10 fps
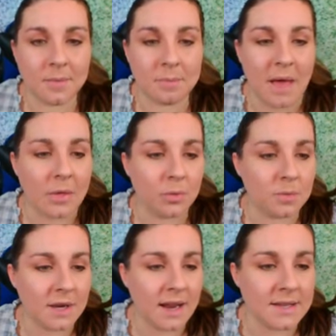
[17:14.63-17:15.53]
bathroom
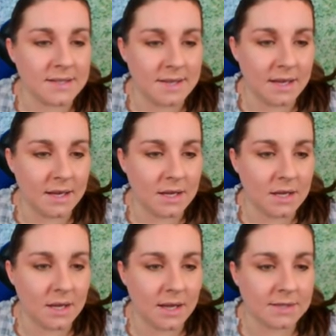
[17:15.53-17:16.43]
that I did
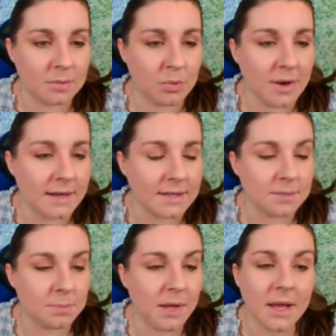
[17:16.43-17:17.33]
as a practice,
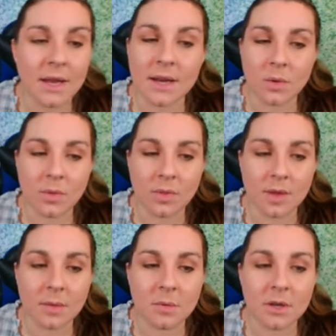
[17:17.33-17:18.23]
but I don't
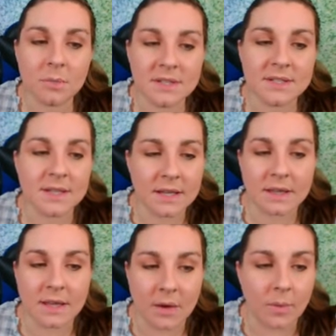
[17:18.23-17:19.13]
think I'm going to be
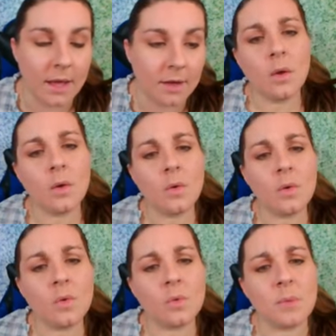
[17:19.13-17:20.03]
sticking that way.
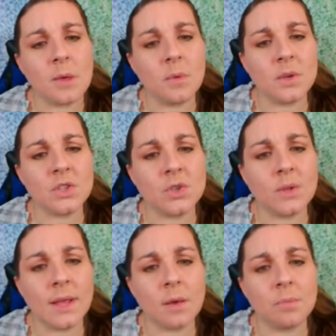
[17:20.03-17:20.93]
Ooh, maybe we do
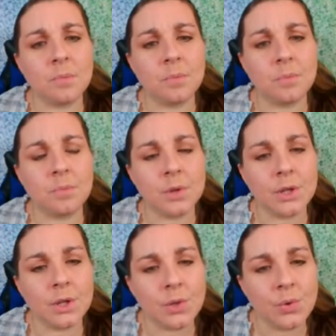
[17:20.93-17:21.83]
like a
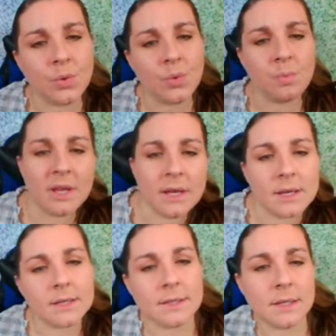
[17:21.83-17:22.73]
blue,
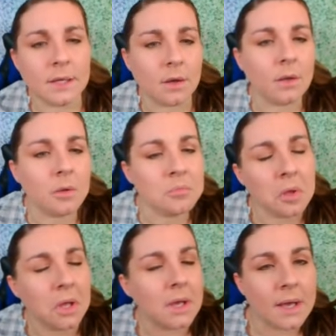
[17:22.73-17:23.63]
pink, teal
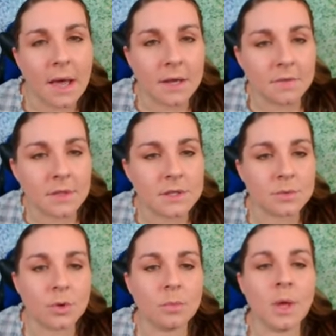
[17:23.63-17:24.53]
kind of in this
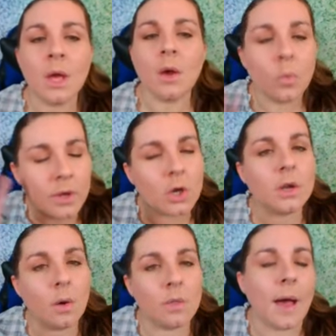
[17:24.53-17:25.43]
room. We could
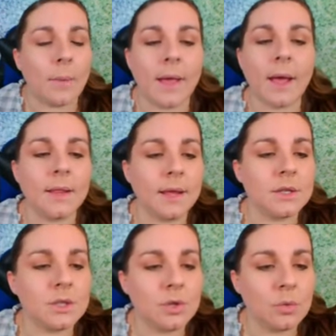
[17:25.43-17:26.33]
go that way. I like
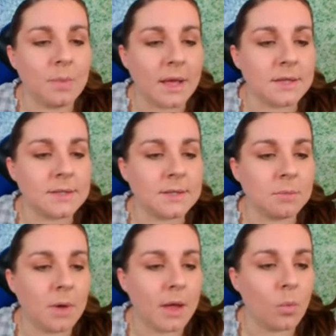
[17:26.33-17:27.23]
to base
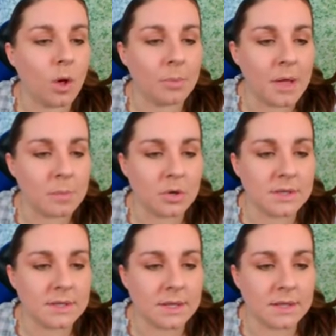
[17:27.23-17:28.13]
my
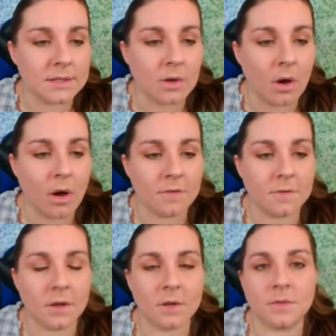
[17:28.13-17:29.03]
wallpapers and things off
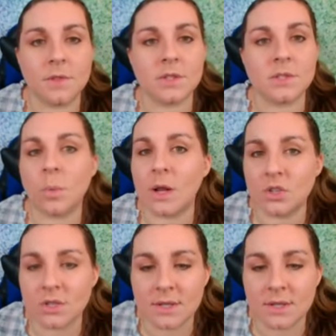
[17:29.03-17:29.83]
of the swatches that